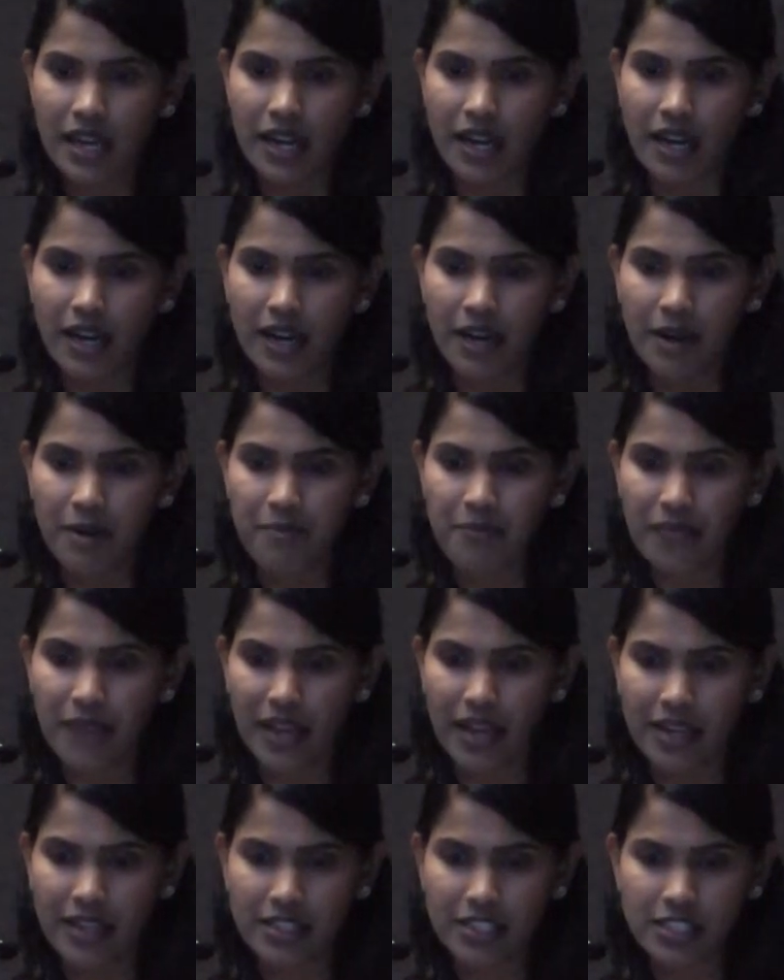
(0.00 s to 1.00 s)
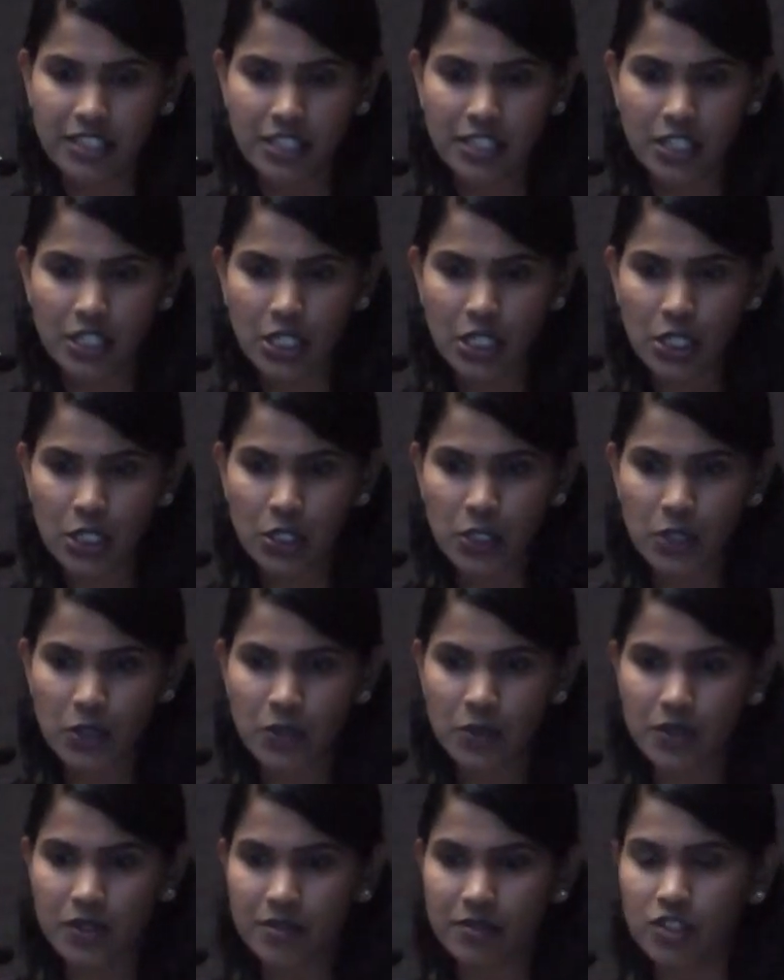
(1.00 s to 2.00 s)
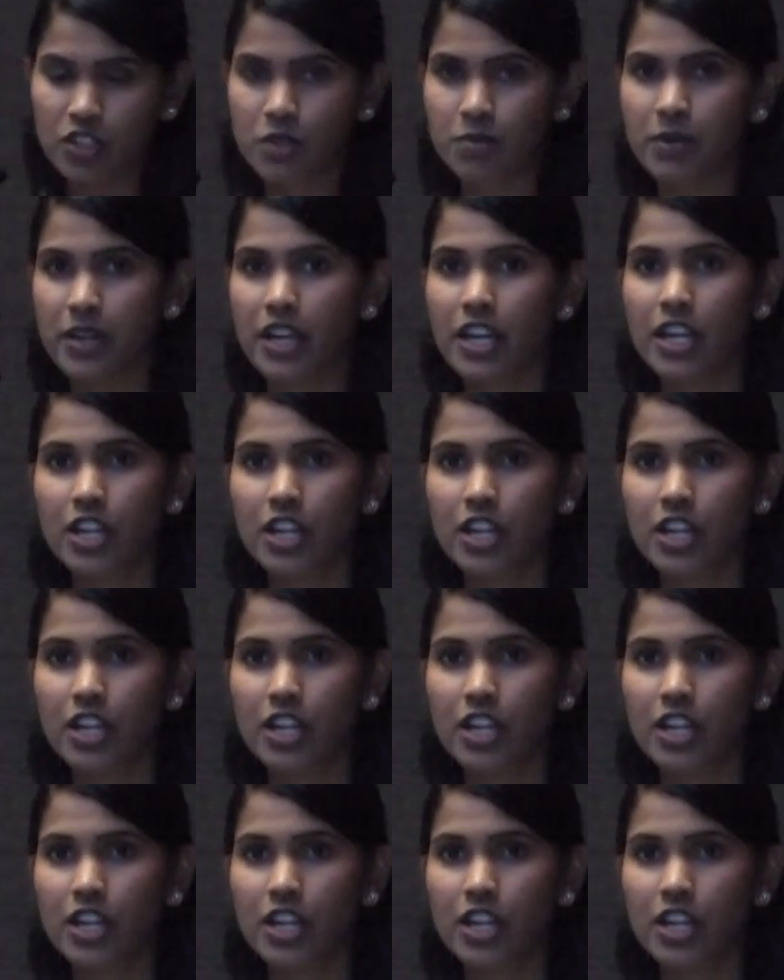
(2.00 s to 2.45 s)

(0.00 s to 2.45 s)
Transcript: and conclude just by